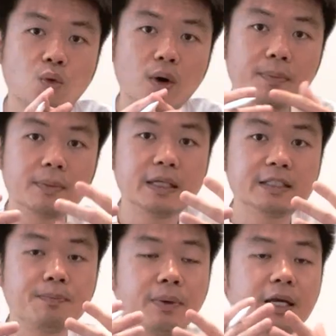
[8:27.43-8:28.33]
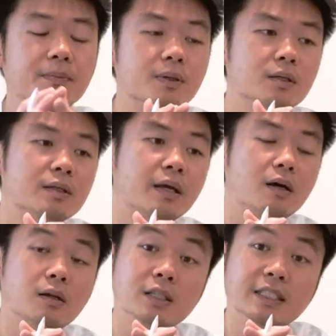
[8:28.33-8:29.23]
what this paper
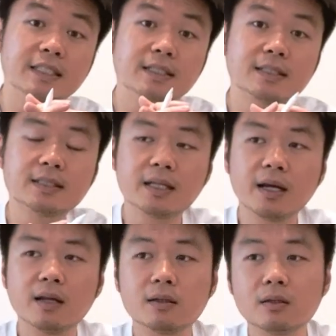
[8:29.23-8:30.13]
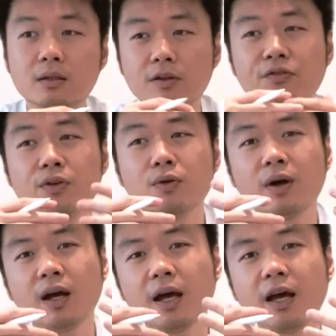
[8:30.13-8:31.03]
tells us is that if you
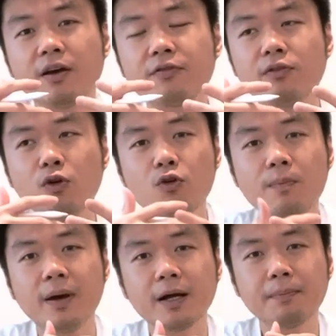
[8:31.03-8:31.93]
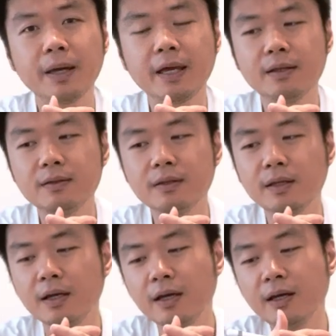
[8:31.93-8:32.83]
have low back pain,
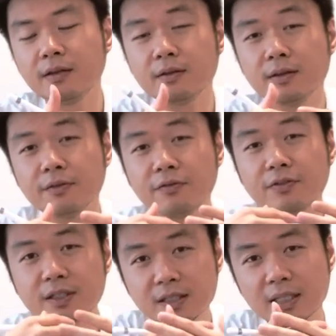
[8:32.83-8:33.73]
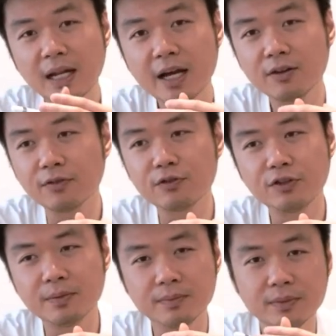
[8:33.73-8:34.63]
the first line of
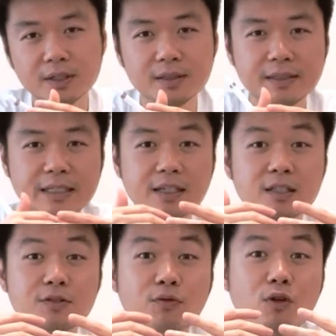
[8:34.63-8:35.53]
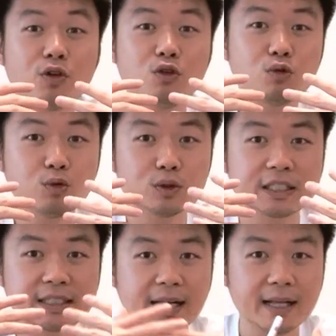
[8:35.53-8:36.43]
treatment is for you to
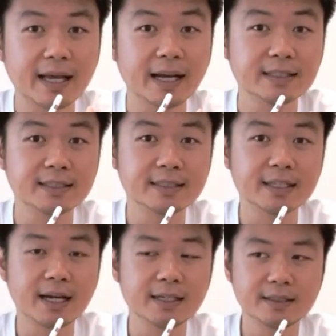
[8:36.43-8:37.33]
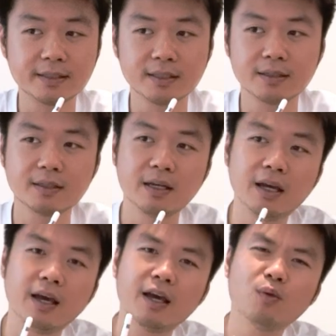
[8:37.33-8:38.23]
start exercising.
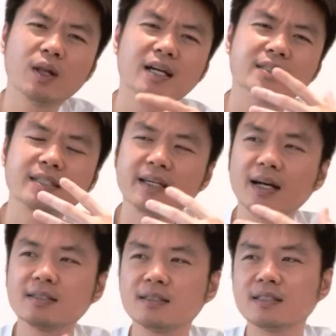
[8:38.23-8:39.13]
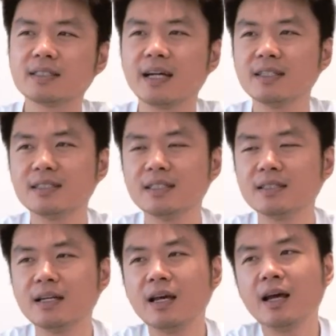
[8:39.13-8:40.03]
And when I say exercising,